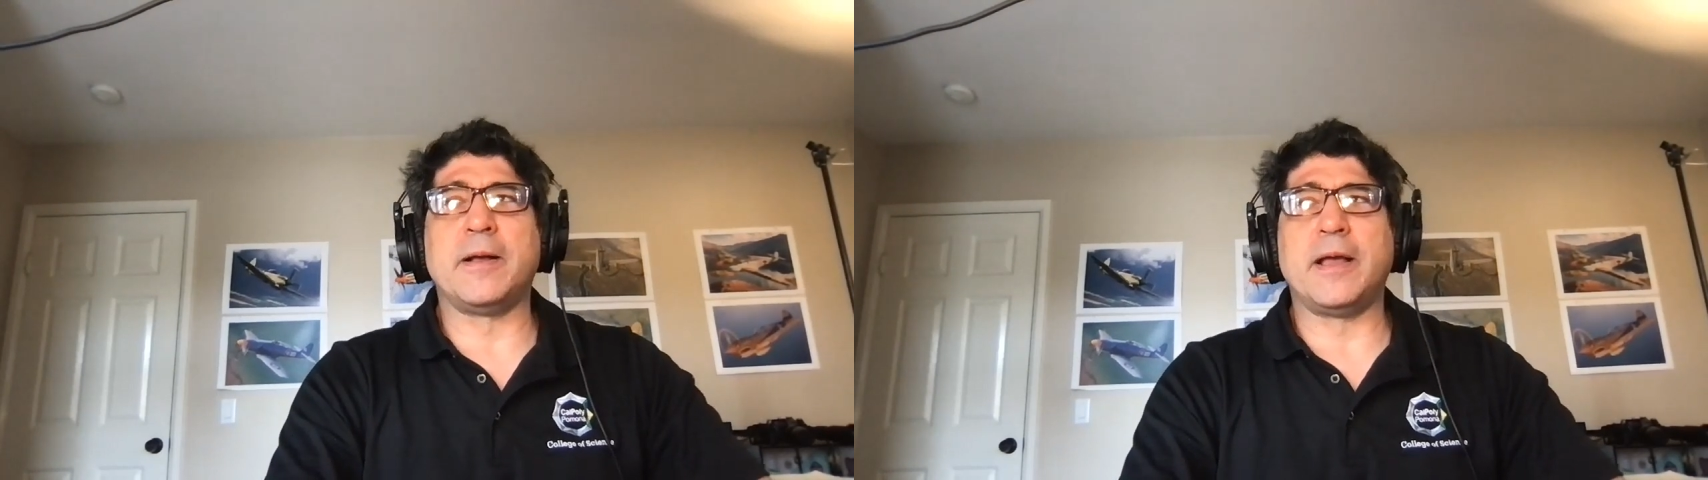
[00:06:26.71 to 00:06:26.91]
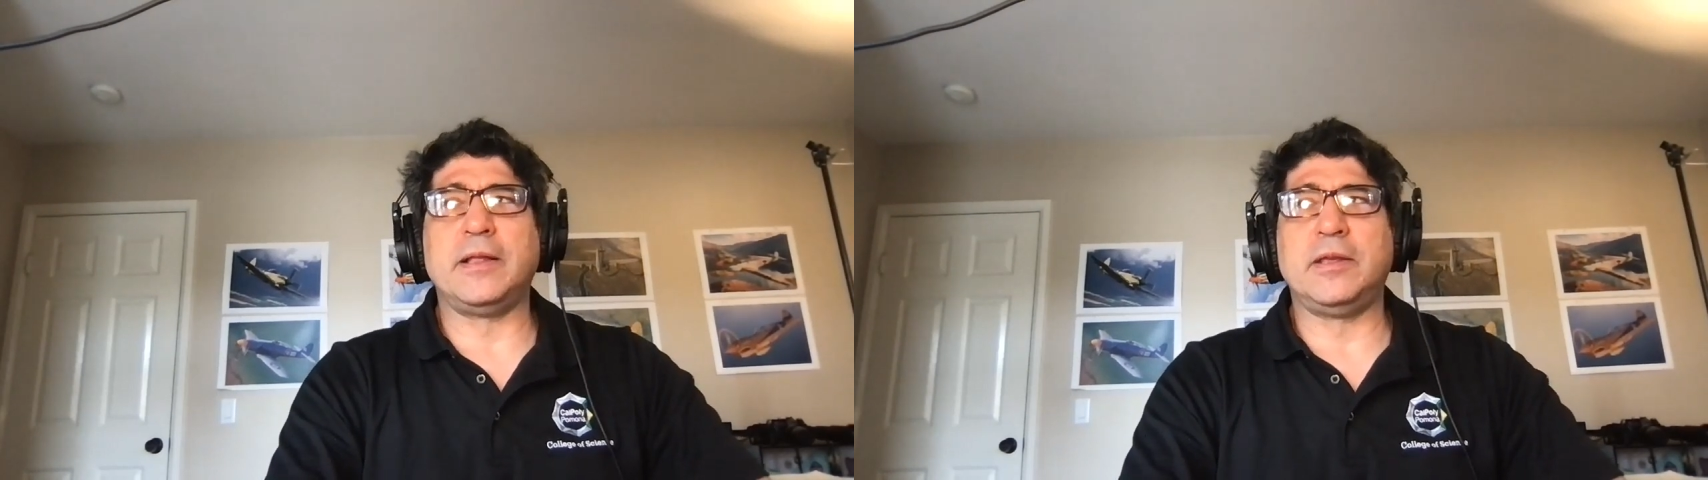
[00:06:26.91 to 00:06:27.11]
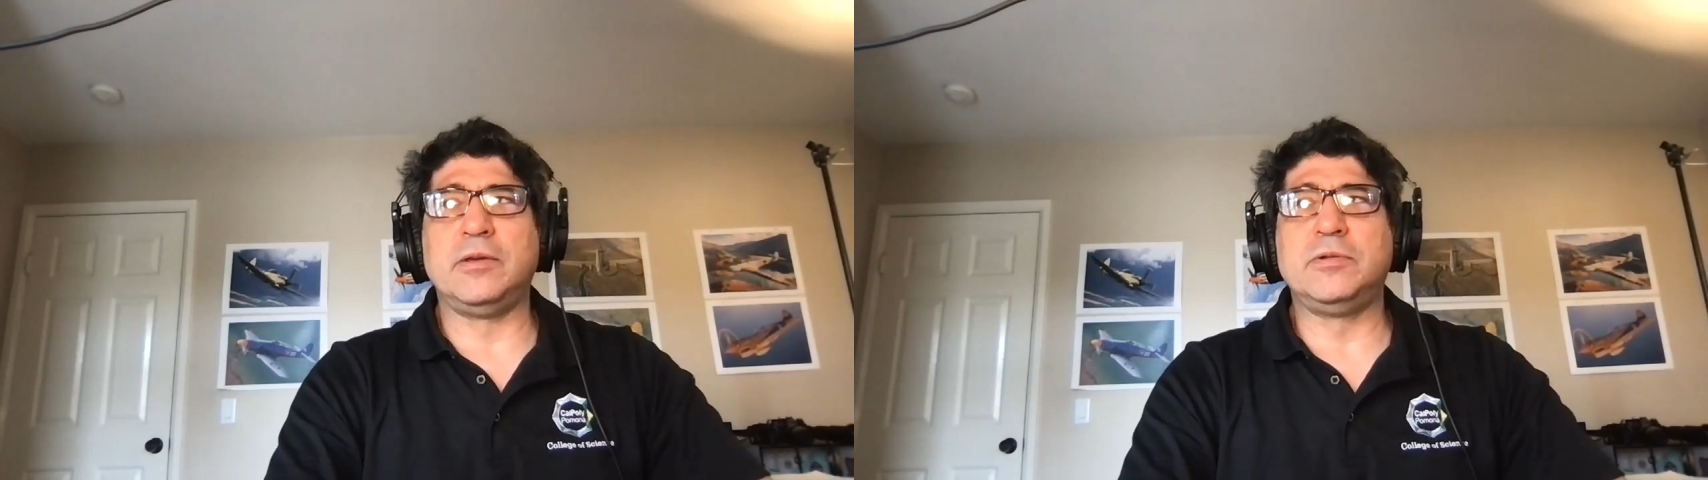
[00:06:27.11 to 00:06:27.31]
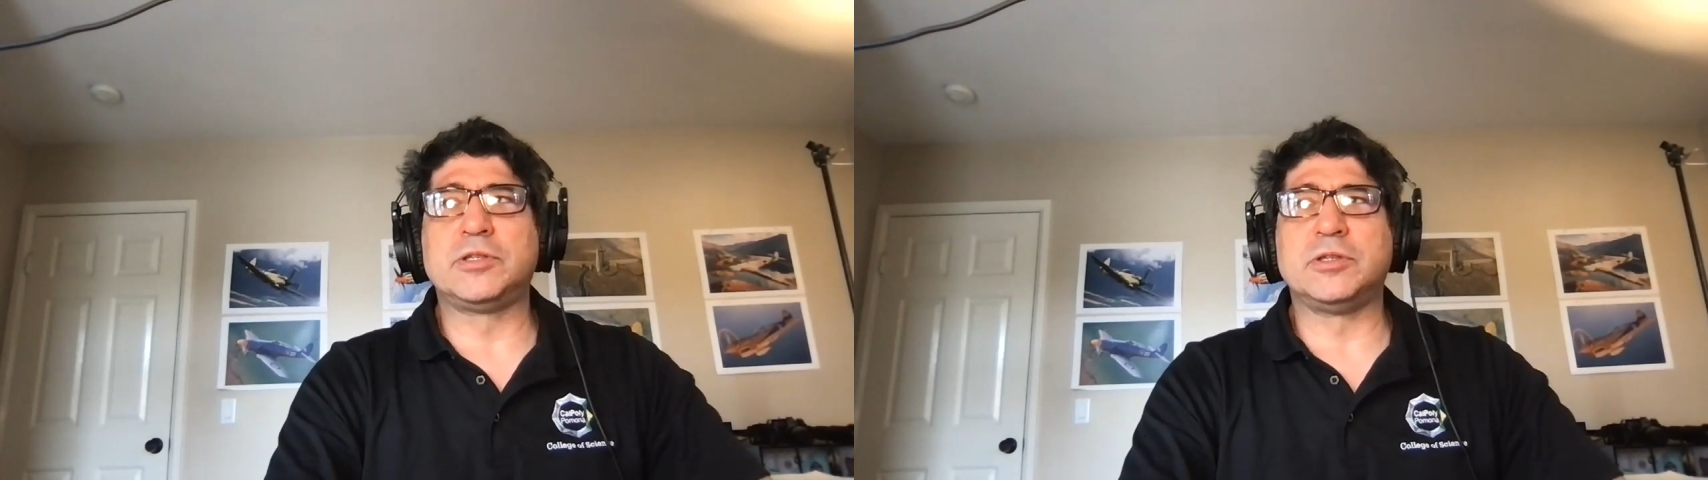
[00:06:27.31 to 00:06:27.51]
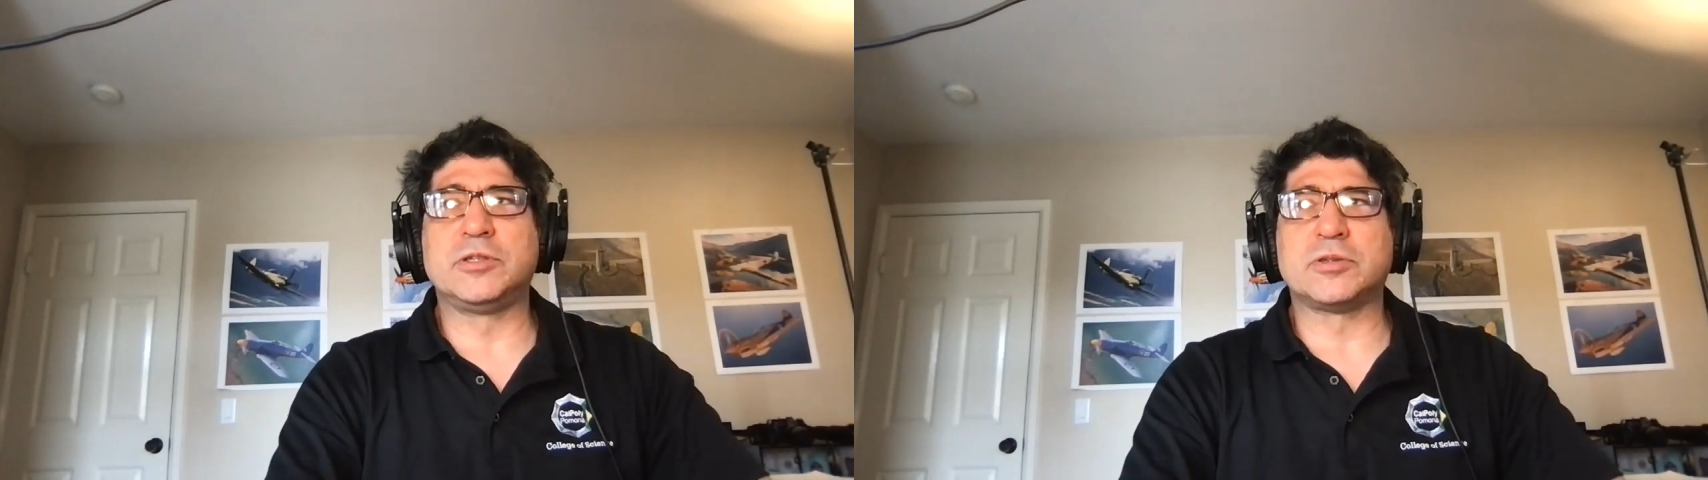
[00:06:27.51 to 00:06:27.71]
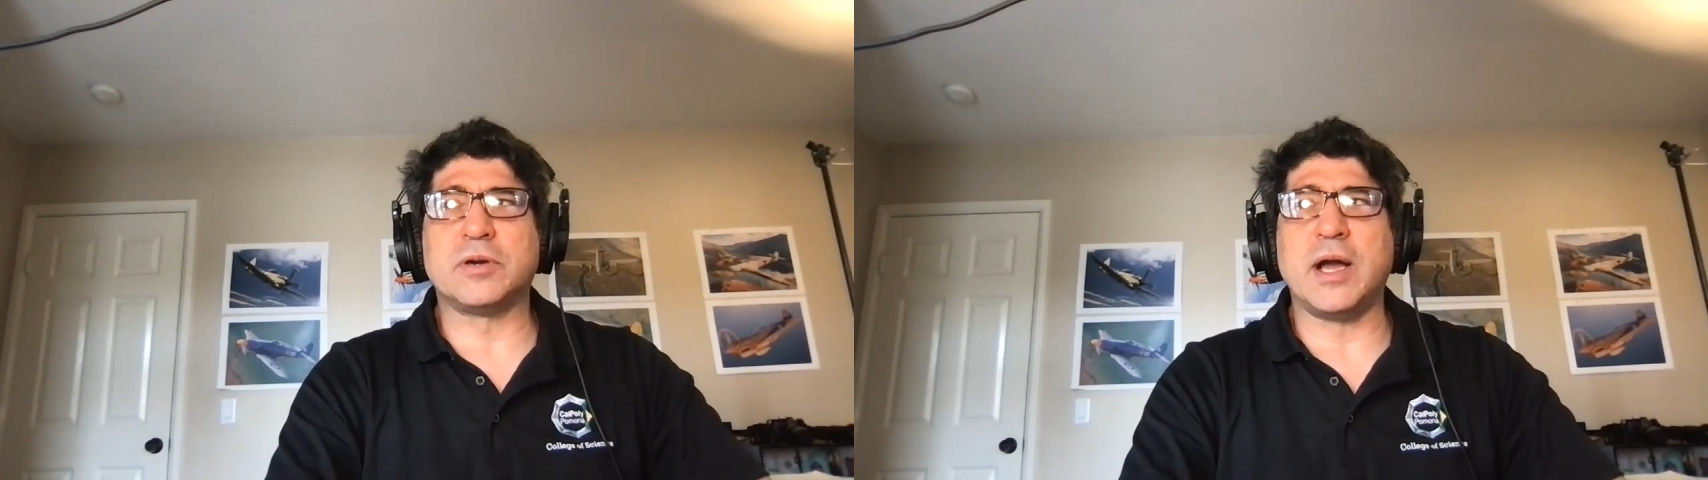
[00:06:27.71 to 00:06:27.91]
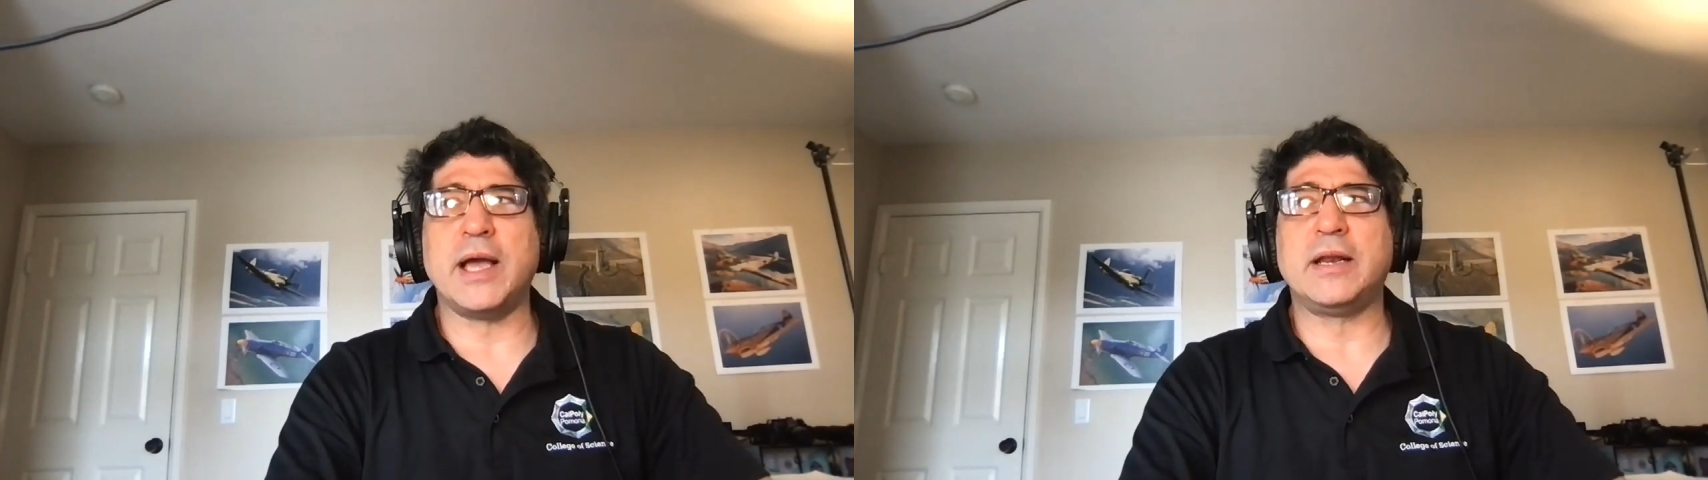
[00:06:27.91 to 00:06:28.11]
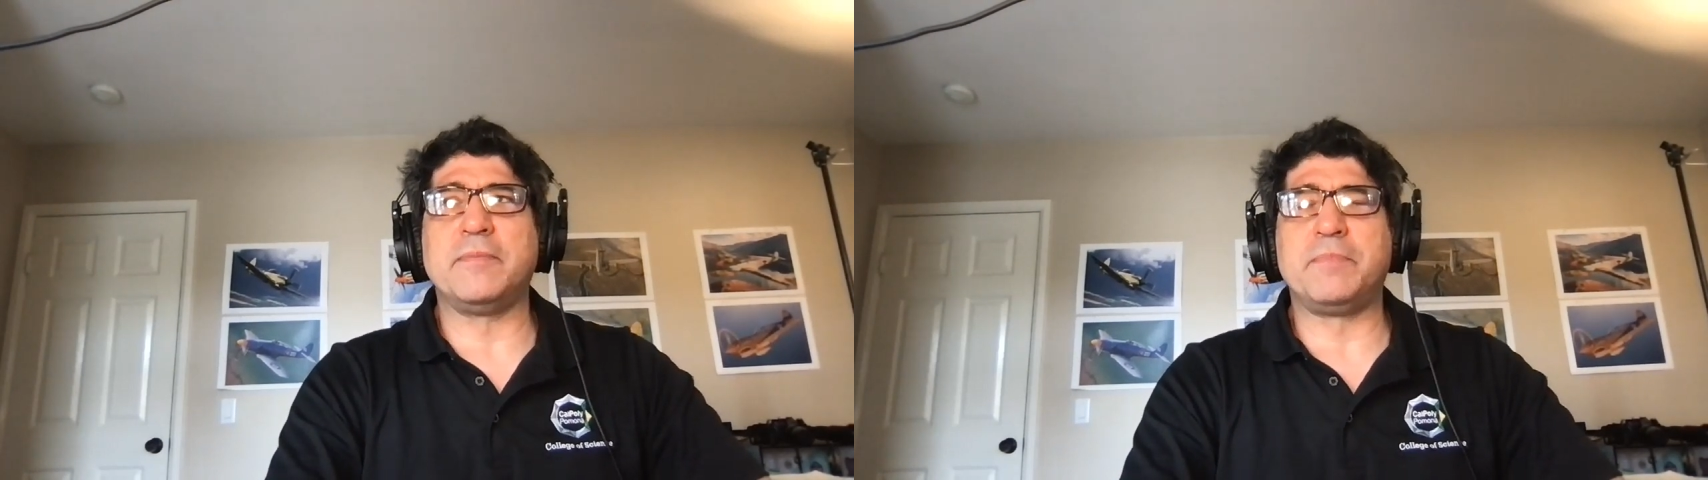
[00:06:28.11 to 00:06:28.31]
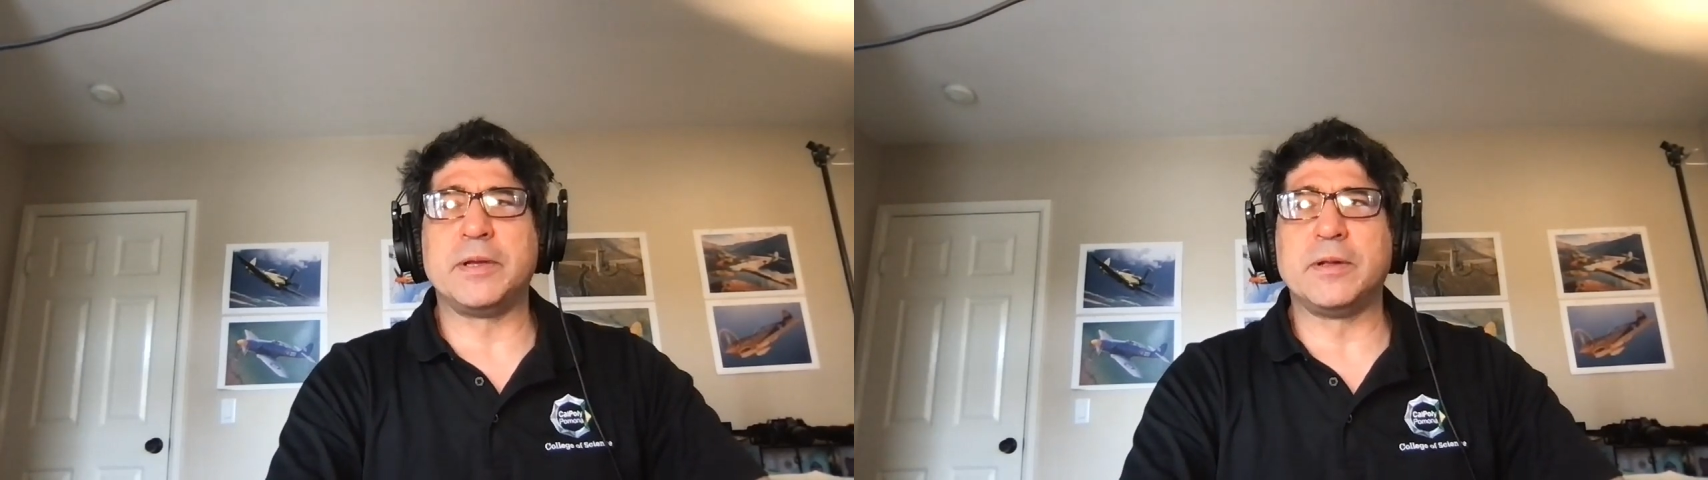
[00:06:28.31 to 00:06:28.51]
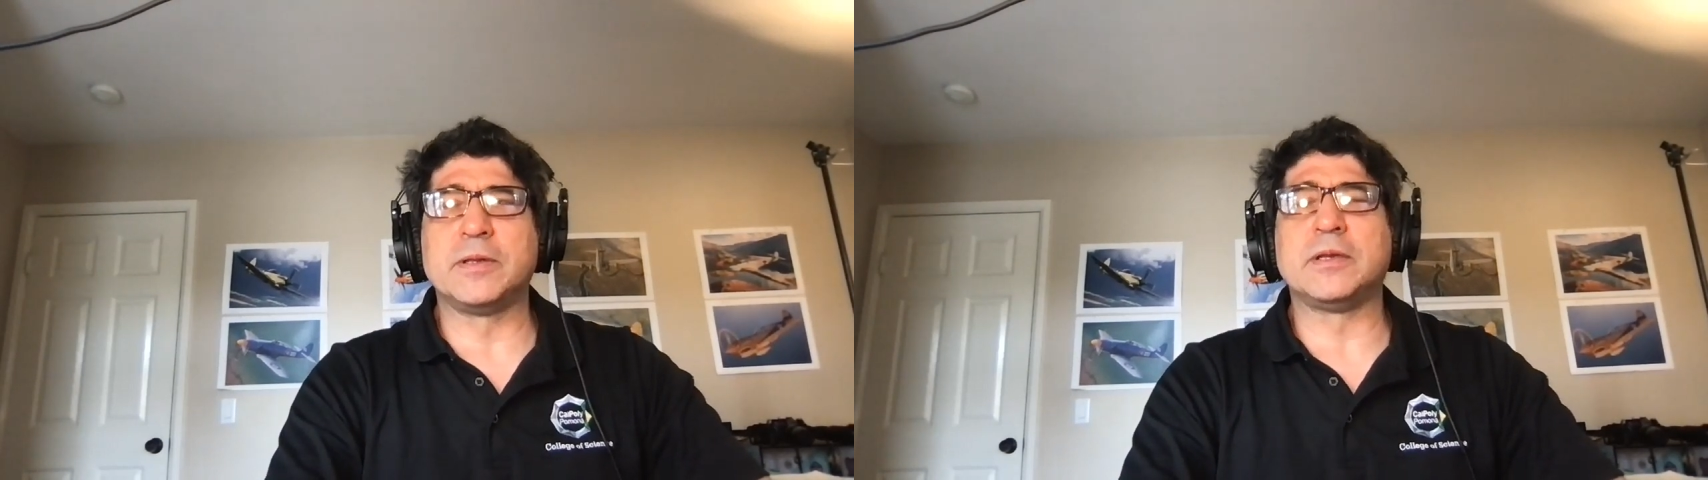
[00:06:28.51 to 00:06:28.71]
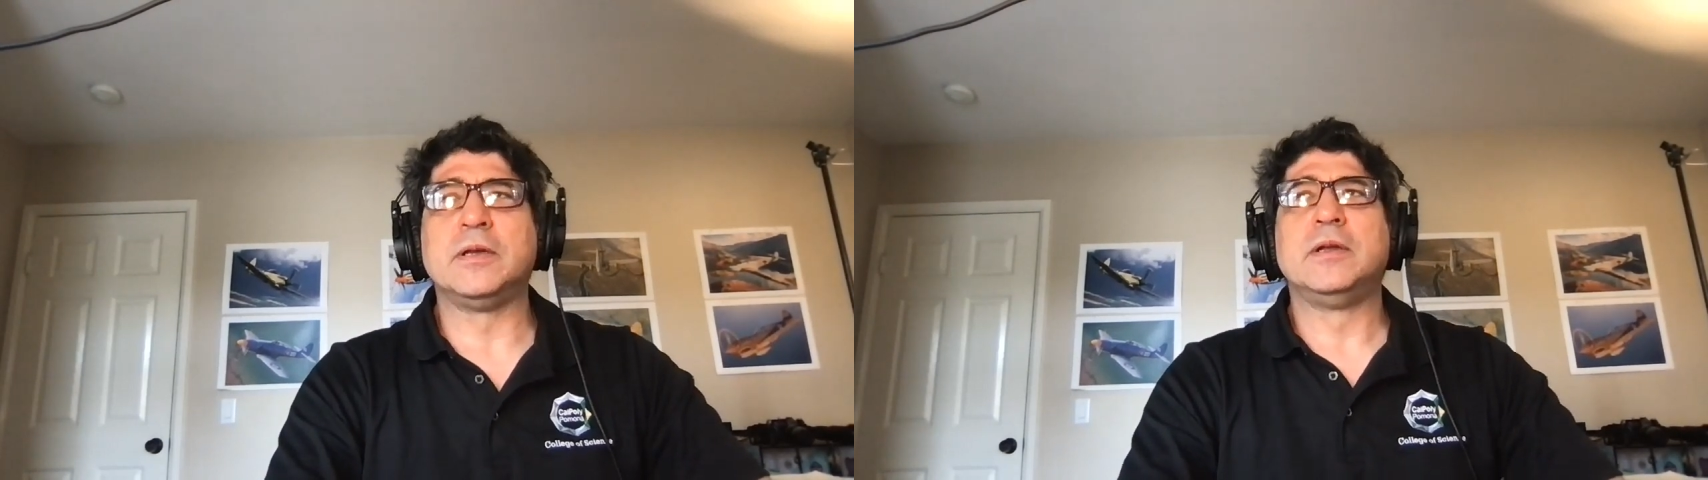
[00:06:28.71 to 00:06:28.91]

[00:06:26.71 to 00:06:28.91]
and you should try to build